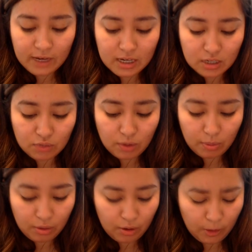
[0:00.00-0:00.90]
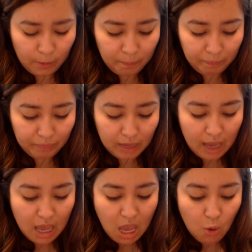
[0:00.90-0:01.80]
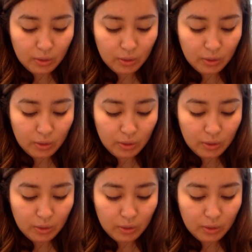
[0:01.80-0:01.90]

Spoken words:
where he could feed his rope through.